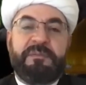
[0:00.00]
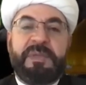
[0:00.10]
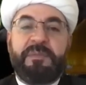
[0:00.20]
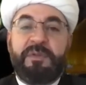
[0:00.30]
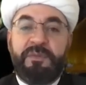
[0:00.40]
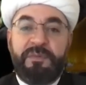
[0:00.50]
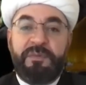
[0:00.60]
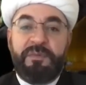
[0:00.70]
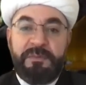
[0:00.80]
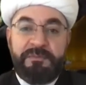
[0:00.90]
people
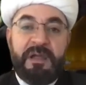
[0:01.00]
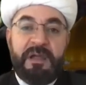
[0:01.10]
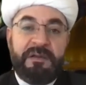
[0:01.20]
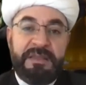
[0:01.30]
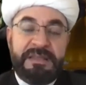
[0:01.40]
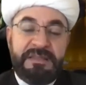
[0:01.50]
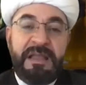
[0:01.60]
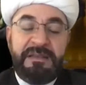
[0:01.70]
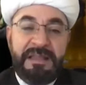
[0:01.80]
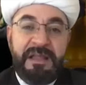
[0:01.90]
are
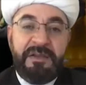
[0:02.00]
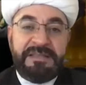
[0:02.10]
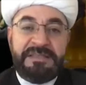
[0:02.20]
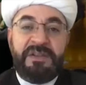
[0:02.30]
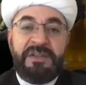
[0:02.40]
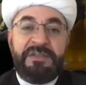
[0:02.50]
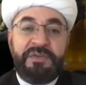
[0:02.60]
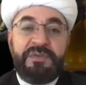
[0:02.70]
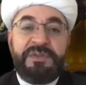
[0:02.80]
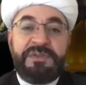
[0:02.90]
not necessarily
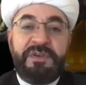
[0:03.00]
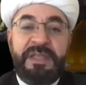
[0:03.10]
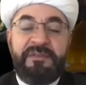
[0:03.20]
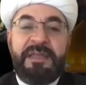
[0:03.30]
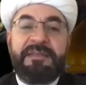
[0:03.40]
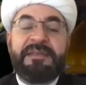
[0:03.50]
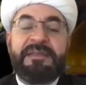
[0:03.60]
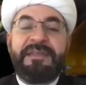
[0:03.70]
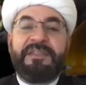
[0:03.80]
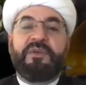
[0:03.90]
too discerning, right?
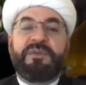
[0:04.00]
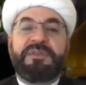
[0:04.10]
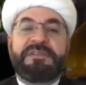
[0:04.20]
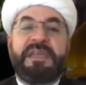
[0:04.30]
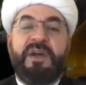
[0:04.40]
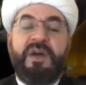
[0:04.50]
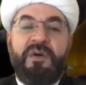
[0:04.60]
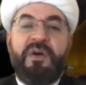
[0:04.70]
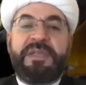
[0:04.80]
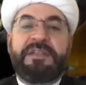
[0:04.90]
They're going to say,
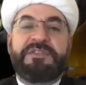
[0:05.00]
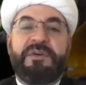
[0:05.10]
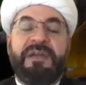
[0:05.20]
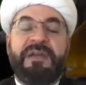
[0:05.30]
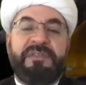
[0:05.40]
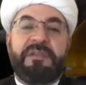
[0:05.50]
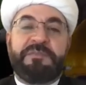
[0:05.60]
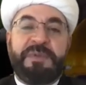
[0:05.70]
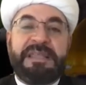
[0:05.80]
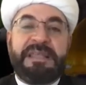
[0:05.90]
oh, okay, so
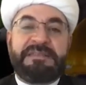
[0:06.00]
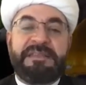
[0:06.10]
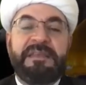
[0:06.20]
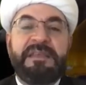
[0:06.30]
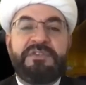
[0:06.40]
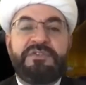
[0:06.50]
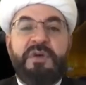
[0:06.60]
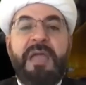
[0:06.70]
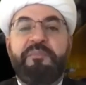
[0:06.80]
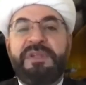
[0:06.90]
everything's predestined. So
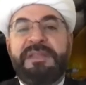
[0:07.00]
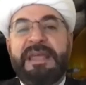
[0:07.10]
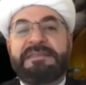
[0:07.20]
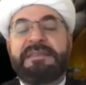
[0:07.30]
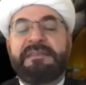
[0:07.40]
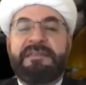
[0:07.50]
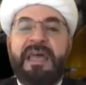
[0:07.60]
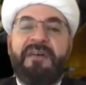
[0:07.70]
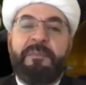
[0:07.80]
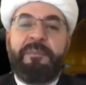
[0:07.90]
I'm predestined to
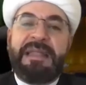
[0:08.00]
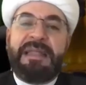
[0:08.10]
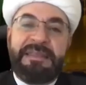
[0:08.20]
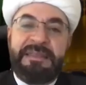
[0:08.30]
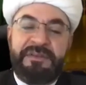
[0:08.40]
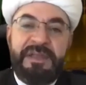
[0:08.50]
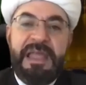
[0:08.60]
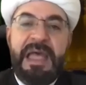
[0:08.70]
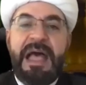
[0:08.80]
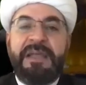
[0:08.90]
have a bad leader.
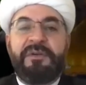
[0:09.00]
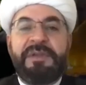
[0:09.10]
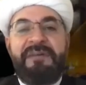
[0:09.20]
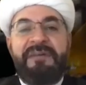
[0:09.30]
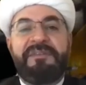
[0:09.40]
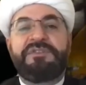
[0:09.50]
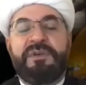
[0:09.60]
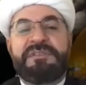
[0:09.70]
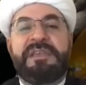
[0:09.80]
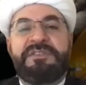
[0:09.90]
I don't have a
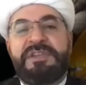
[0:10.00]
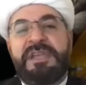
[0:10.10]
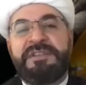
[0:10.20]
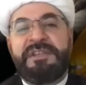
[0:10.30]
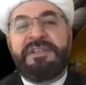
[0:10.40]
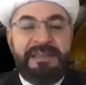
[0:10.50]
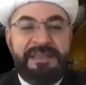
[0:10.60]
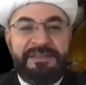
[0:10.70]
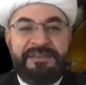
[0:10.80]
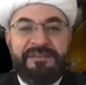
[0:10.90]
choice in changing that
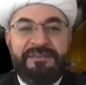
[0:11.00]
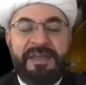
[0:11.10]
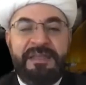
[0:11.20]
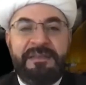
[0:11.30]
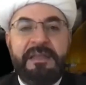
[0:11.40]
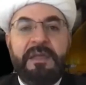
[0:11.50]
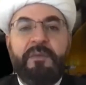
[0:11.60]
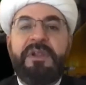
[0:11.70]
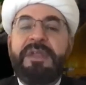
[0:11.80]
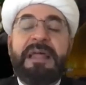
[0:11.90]
leader. Right?
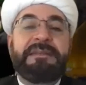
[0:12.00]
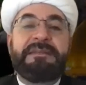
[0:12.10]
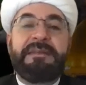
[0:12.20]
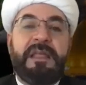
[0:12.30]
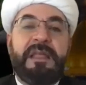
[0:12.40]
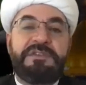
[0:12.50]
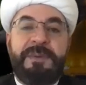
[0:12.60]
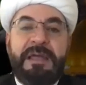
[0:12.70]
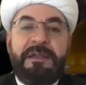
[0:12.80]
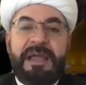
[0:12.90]
In reality, Allah
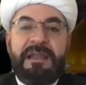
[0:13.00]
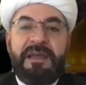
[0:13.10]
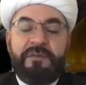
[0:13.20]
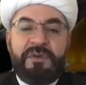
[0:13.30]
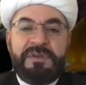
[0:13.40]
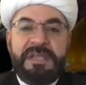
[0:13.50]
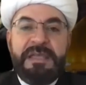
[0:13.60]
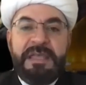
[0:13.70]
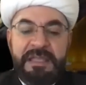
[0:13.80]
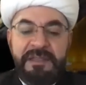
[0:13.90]
subhanahu wa ta'ala, of course,
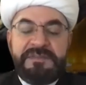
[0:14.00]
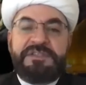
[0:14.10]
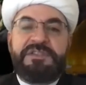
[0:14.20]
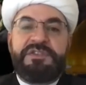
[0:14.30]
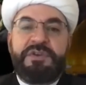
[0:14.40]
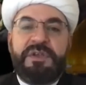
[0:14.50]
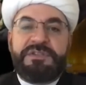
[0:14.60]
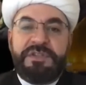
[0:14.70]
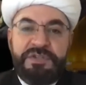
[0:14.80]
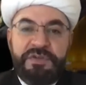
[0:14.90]
He gives us the
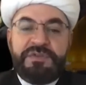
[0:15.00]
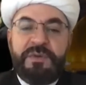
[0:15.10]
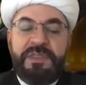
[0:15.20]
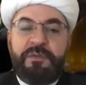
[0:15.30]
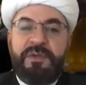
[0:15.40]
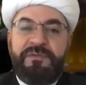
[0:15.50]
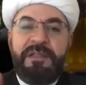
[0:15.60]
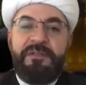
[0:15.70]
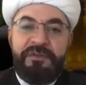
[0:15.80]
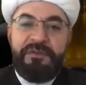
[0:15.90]
choice to choose whether we
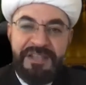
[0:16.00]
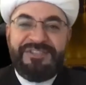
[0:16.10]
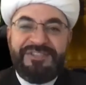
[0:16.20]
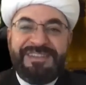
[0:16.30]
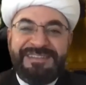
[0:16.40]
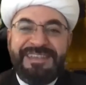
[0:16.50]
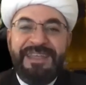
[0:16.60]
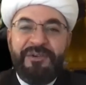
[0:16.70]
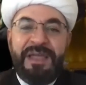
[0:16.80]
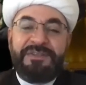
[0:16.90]
follow the righteous,
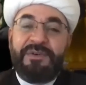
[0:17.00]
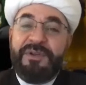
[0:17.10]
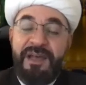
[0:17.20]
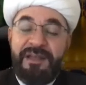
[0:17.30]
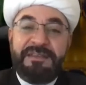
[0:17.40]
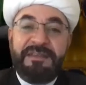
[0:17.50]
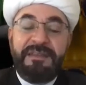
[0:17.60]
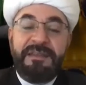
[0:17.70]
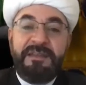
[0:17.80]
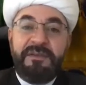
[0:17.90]
right or not.
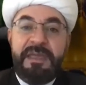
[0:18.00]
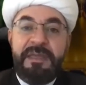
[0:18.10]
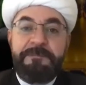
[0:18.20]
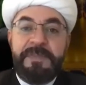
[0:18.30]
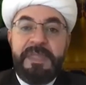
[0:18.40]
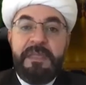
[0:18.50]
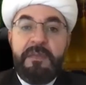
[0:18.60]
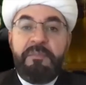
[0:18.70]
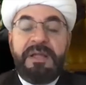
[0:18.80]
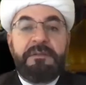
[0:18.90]
Okay.
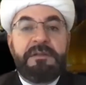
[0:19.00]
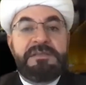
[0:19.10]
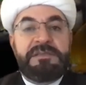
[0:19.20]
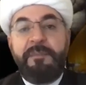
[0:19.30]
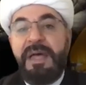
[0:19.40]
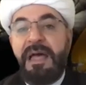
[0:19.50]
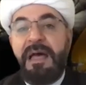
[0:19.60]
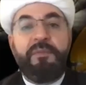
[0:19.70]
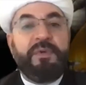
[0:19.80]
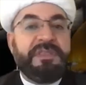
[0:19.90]

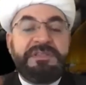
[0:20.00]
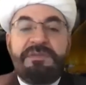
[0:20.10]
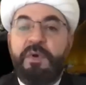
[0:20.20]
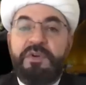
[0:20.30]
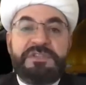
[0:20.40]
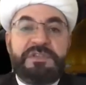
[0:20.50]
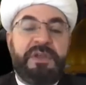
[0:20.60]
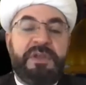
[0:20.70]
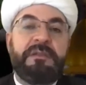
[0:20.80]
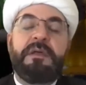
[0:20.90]
Somehow, with this smoke
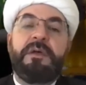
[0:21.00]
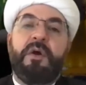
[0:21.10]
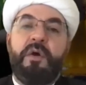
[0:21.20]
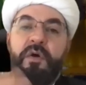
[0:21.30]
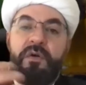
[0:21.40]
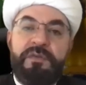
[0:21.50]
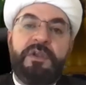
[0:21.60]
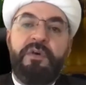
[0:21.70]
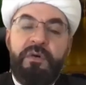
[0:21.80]
screen, over and